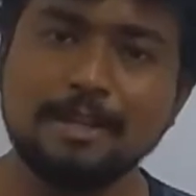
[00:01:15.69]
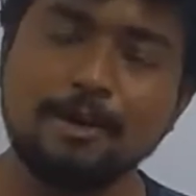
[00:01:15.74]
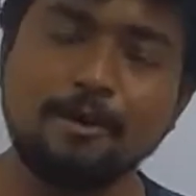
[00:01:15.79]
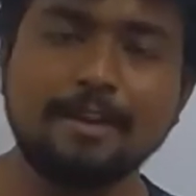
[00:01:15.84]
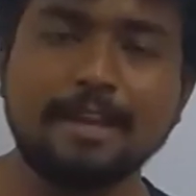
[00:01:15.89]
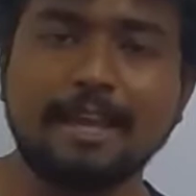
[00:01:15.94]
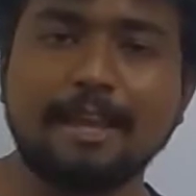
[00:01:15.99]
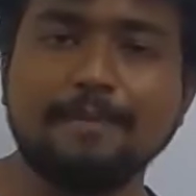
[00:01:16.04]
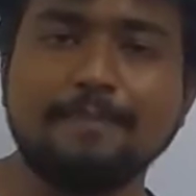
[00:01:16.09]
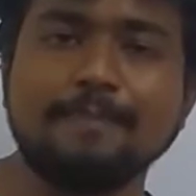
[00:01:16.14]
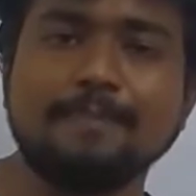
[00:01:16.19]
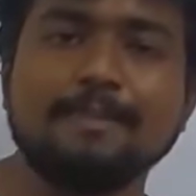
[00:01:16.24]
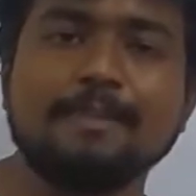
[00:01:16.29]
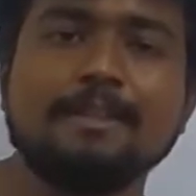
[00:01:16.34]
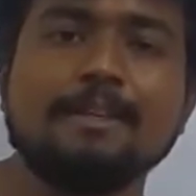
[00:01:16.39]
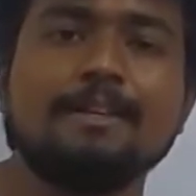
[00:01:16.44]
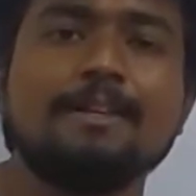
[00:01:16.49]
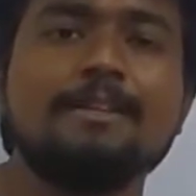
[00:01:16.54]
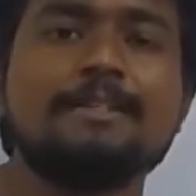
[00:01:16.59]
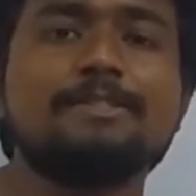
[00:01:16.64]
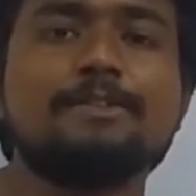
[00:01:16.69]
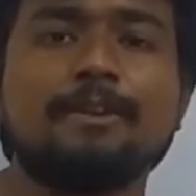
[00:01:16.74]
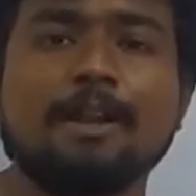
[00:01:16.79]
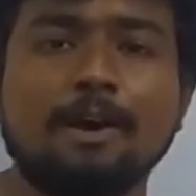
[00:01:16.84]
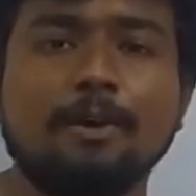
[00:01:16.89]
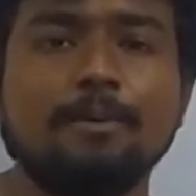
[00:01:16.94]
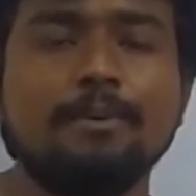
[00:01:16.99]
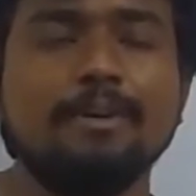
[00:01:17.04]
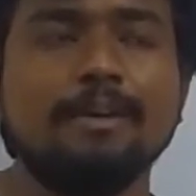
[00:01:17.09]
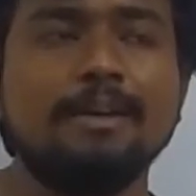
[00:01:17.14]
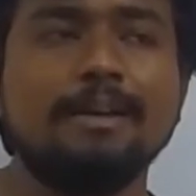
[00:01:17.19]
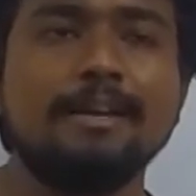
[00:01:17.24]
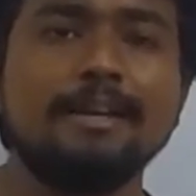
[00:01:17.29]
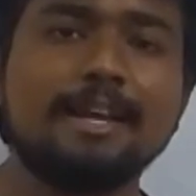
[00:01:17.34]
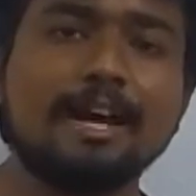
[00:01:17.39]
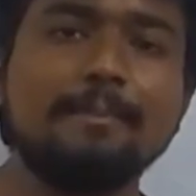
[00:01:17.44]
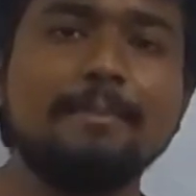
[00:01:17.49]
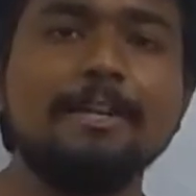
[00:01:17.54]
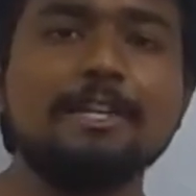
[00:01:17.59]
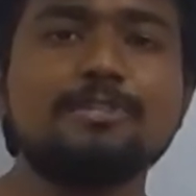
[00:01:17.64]
Okay, so now
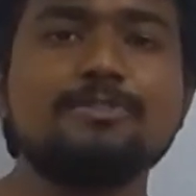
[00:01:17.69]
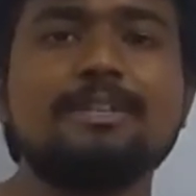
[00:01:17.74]
coming